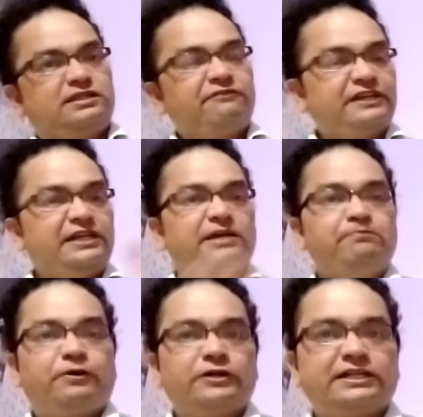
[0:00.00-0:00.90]
and
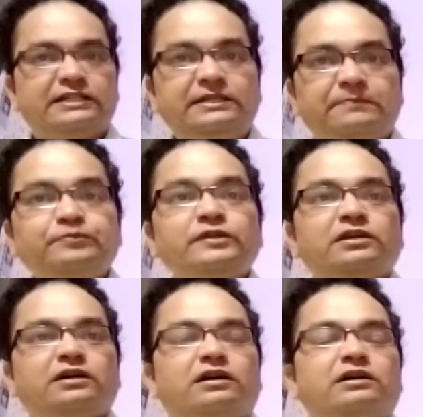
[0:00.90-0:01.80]
with the help of this
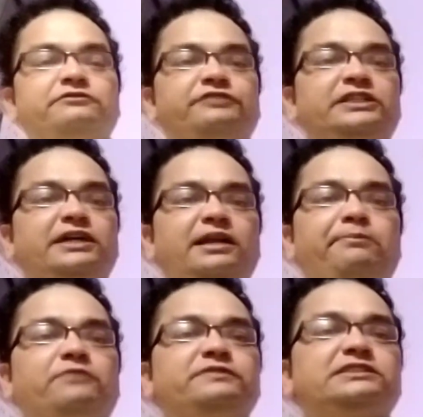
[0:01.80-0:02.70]
diagram you can
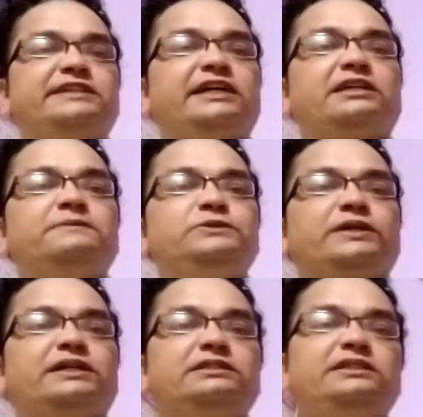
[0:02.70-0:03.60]
easily
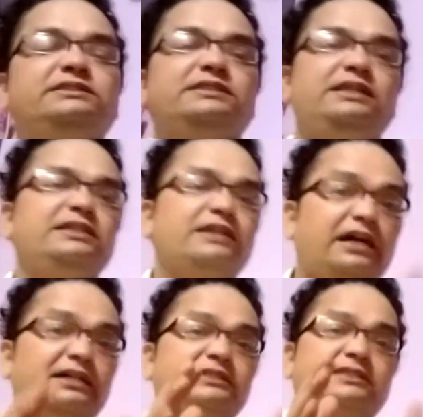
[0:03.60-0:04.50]
understand the
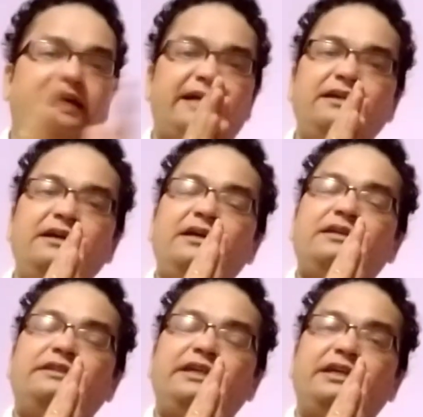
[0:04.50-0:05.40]

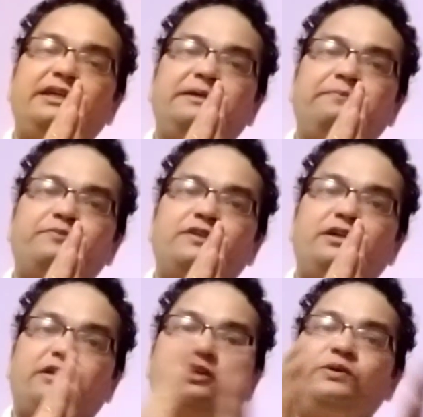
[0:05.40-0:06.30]
regulation
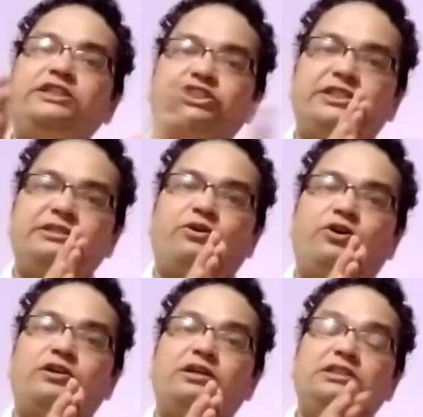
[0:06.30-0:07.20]
response of
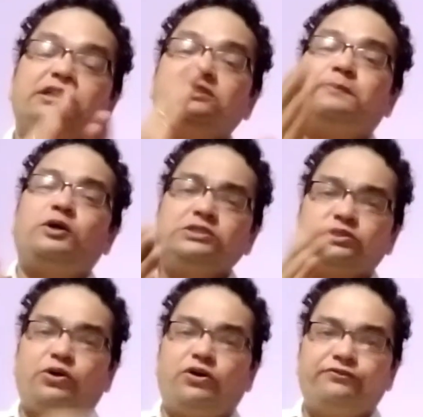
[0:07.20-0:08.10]
the
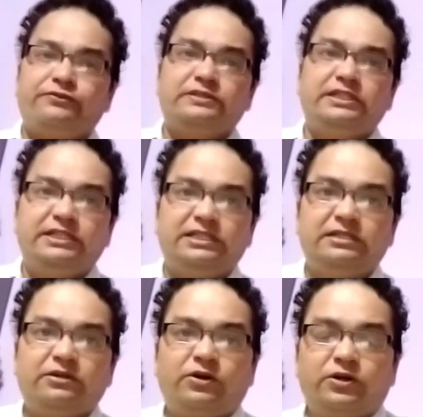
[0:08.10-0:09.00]
organisms to
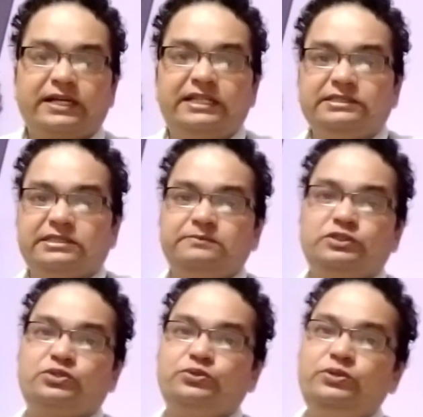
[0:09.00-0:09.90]
anaerobic
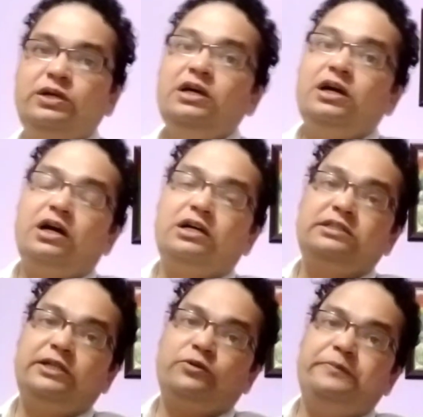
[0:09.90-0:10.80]
conditions. So
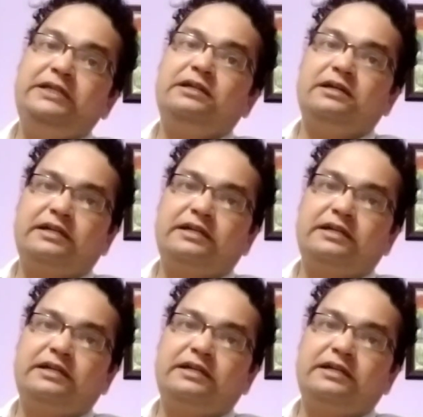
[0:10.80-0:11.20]
what you have to